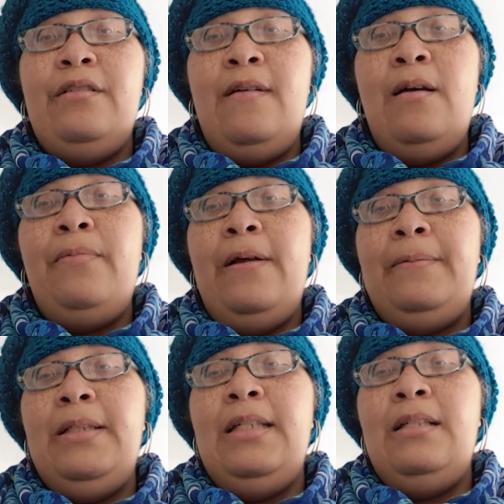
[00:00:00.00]
So I'll
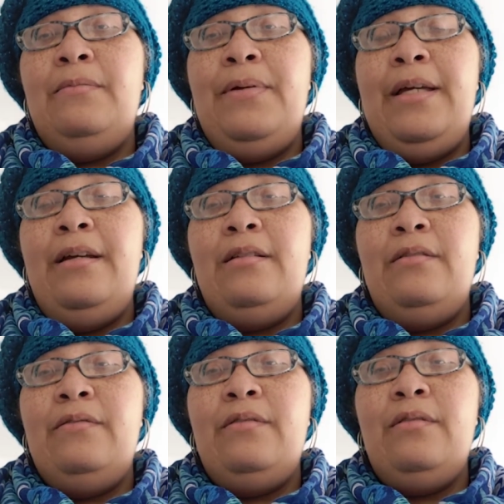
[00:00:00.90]
probably get a pair of
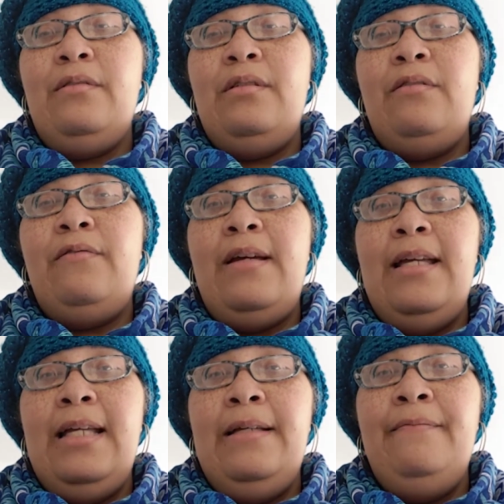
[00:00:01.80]
those, the
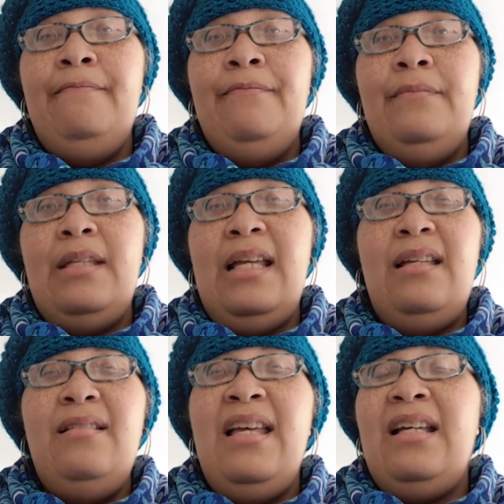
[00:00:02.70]
gray, like
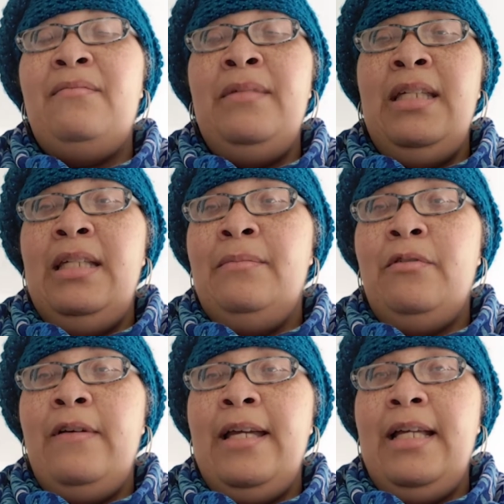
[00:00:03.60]
a medium
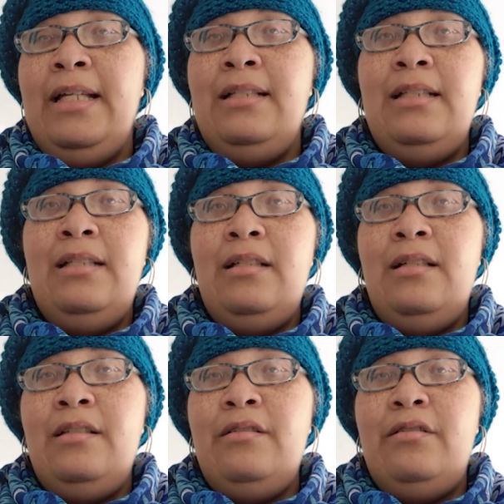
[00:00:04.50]
gray, and then the
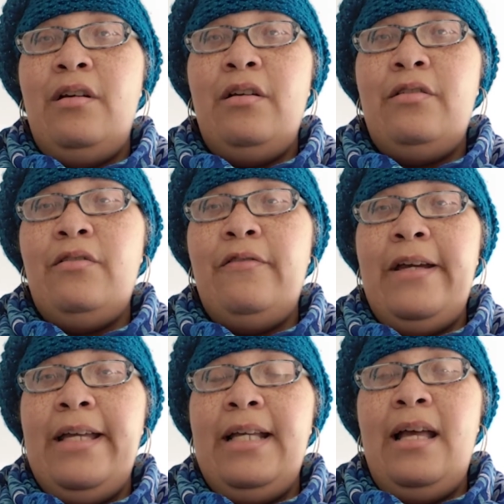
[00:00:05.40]
other darker gray.